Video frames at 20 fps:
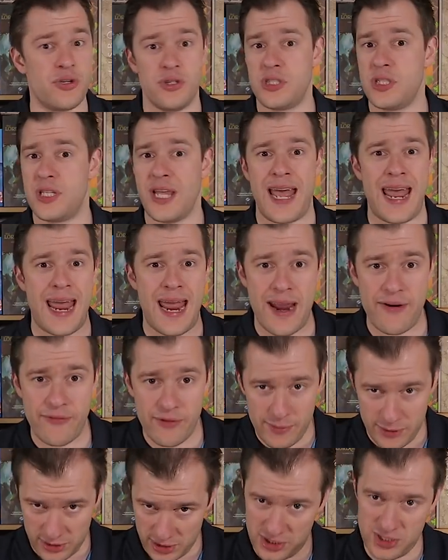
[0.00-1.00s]
good that
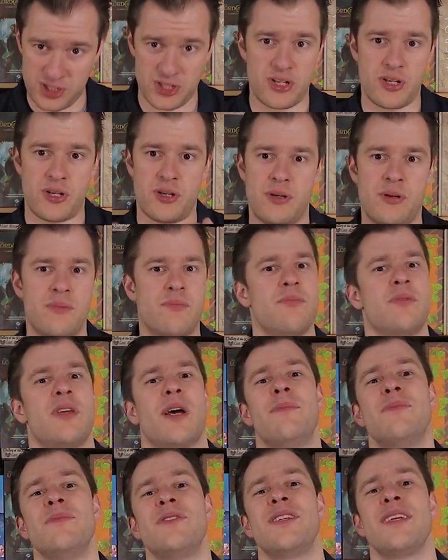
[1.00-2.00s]
everybody just
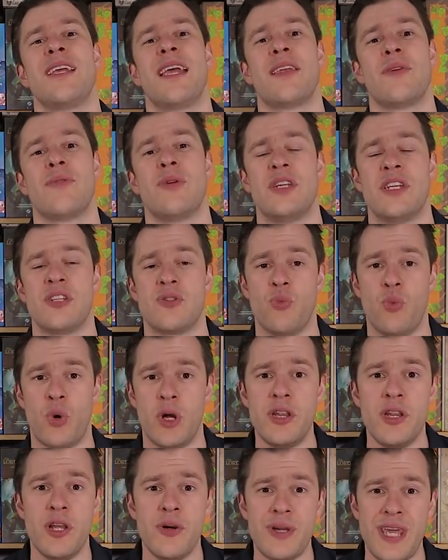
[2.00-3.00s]
comes together in this
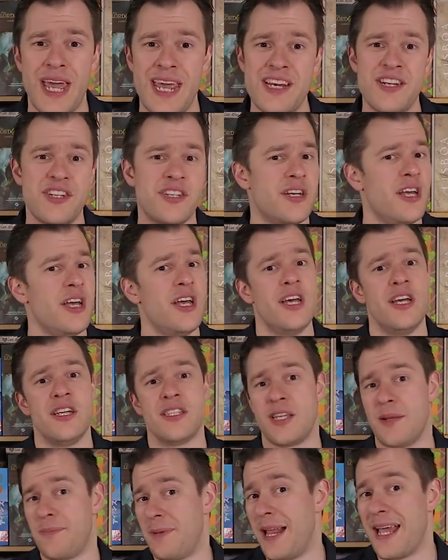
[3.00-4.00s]
one location
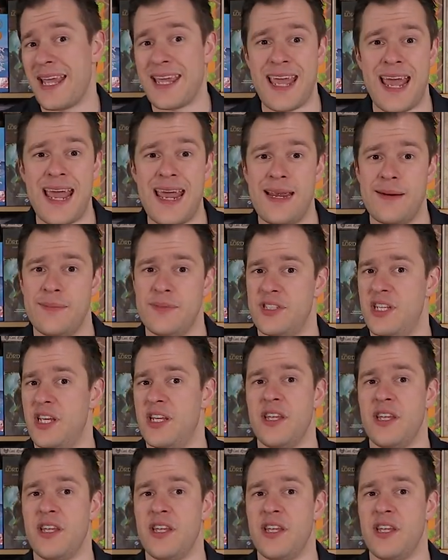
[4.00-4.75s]
to play games.